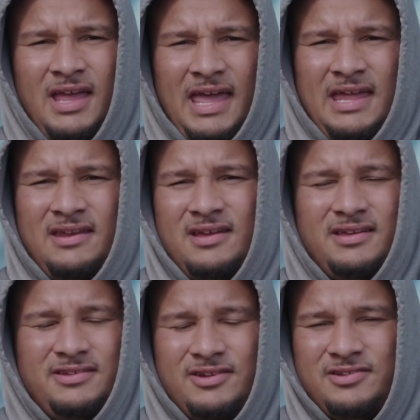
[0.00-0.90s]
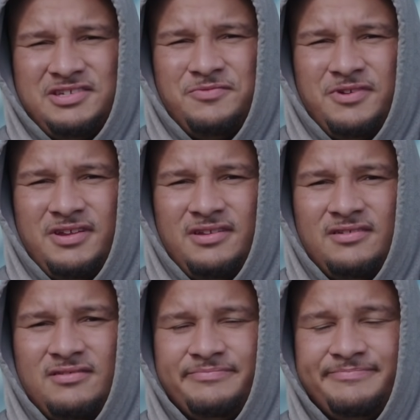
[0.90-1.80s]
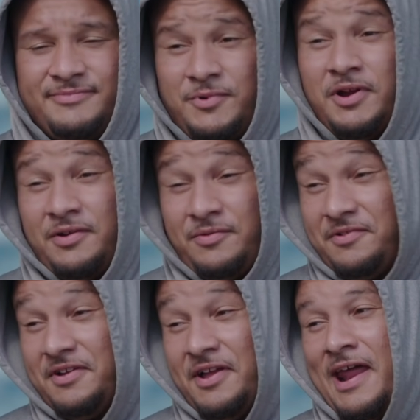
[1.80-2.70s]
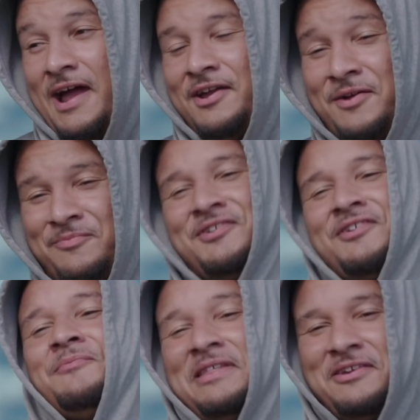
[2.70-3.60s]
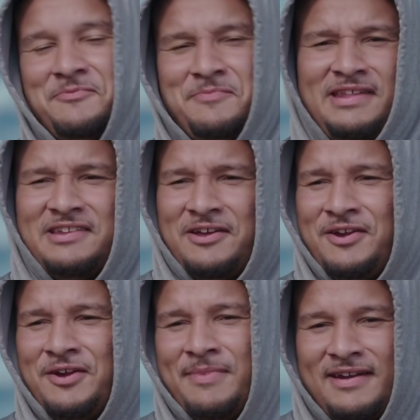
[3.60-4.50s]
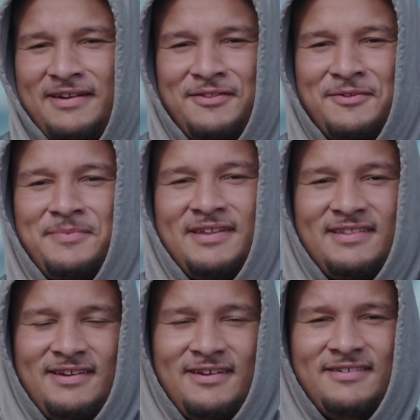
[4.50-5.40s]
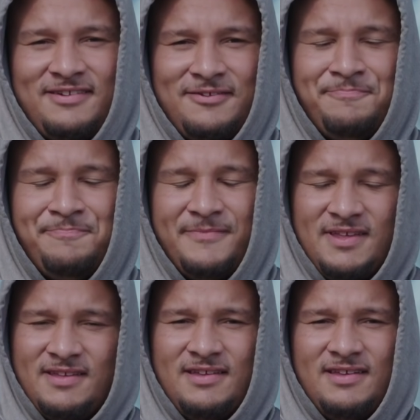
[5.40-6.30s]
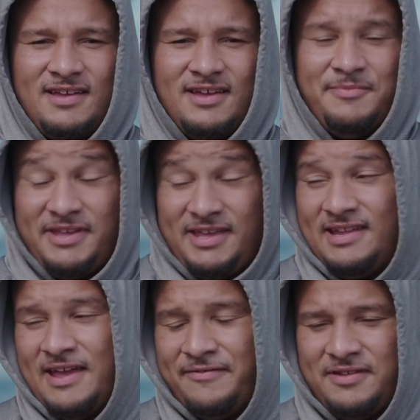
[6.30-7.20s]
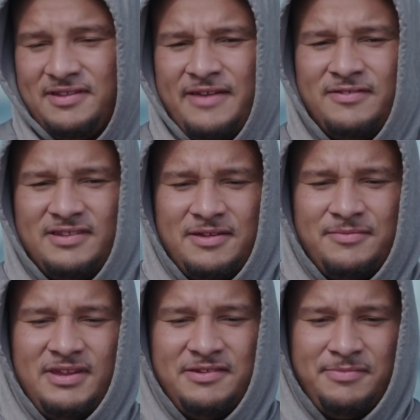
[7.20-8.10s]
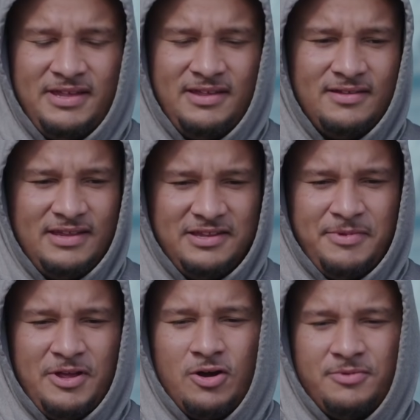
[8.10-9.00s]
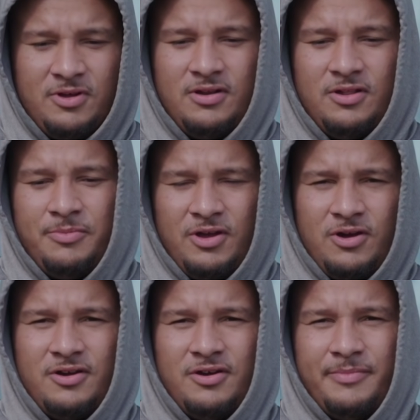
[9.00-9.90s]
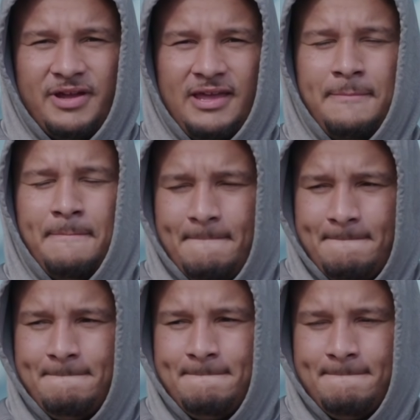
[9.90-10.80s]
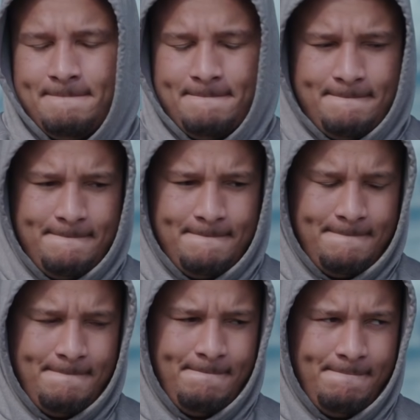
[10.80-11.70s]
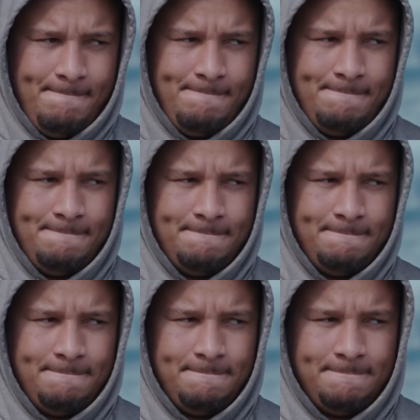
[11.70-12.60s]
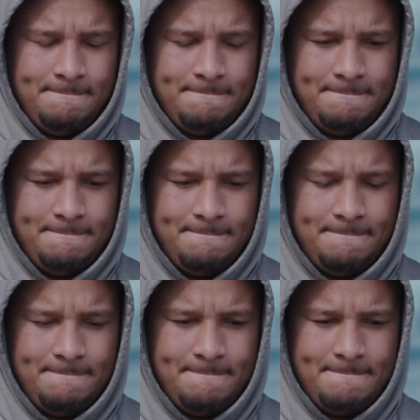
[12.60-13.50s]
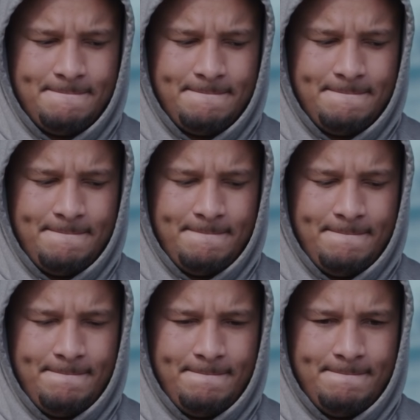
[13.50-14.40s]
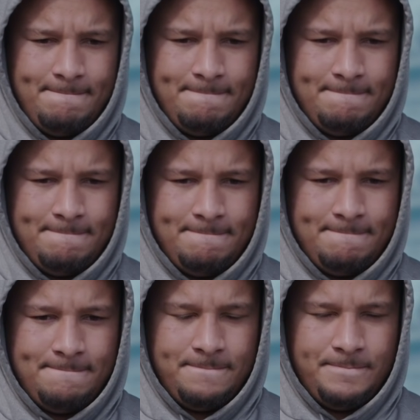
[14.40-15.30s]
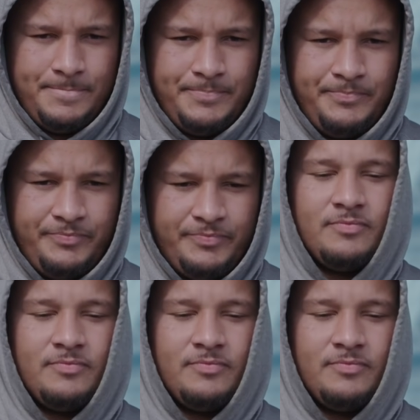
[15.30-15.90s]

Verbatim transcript: and uh, you know just want to we're gonna get out here. I'm sure we're about to go to meetings. I'll hear about it a little bit in there. So, uh, but yeah, definitely, definitely something needs to be needs to be harped on a little bit harder in my game. You talked about uh, cohesion and stuff that you guys going to Zach Banner's house. What was the hockey game like for you guys all